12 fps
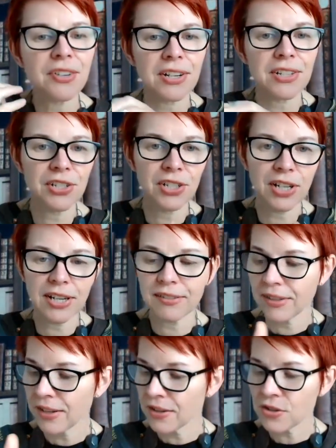strategy,
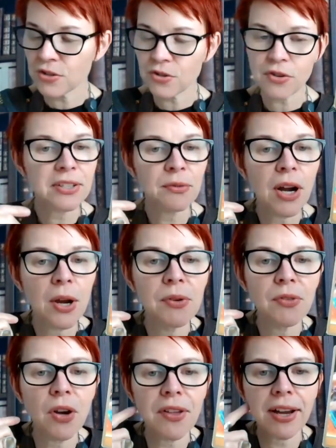straight away
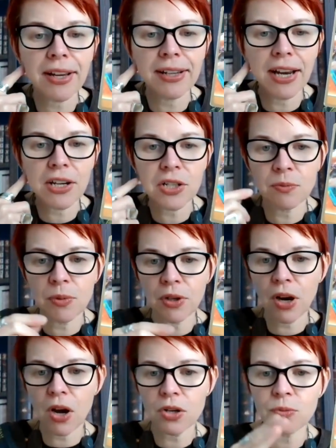we've got that connection with
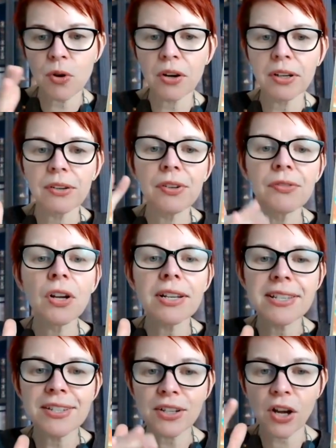card 1. If you've not
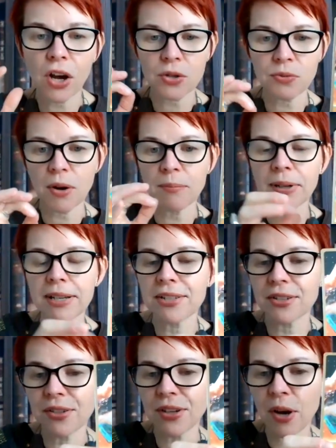listened to card 1, please
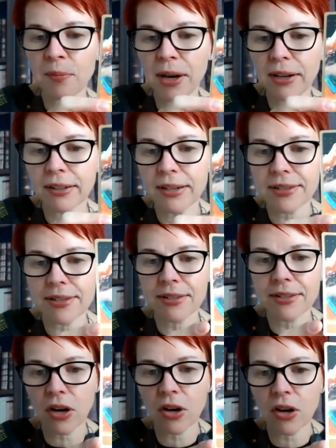do go back and listen to
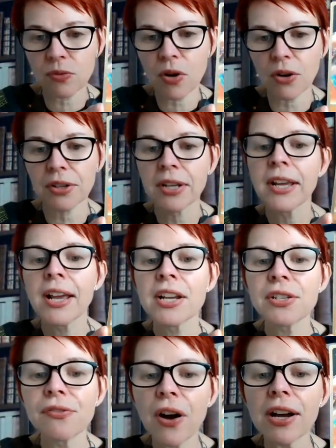card 1.
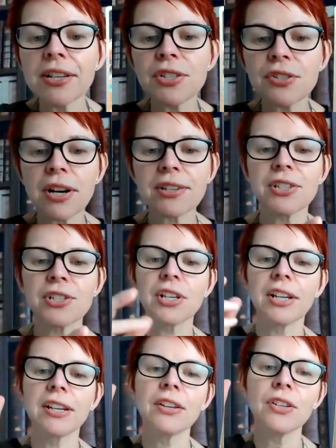Divine
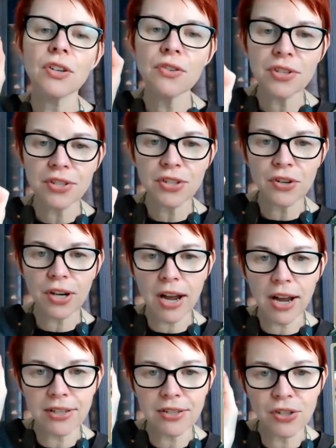strategy, using your
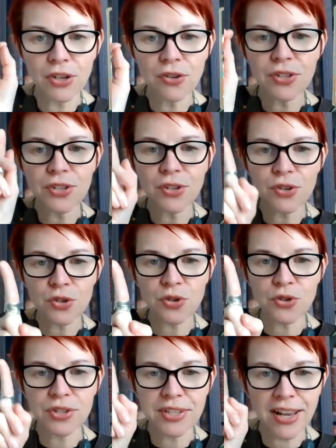guides, using your
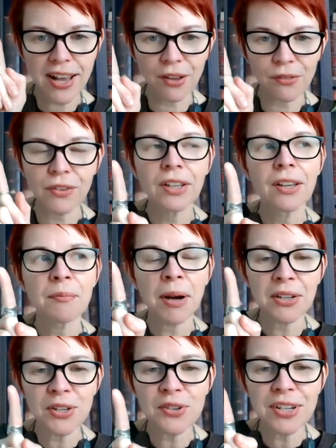true self,
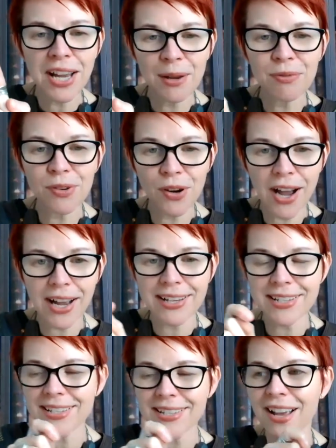my new name for
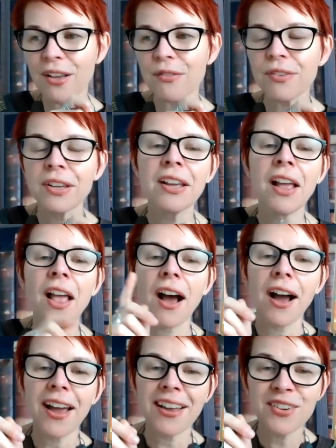higher self.
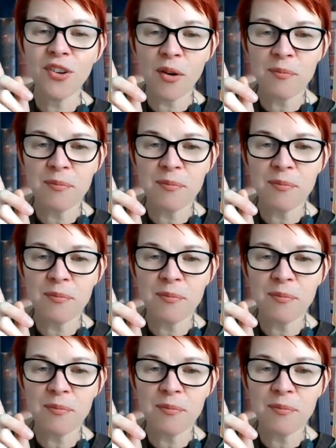It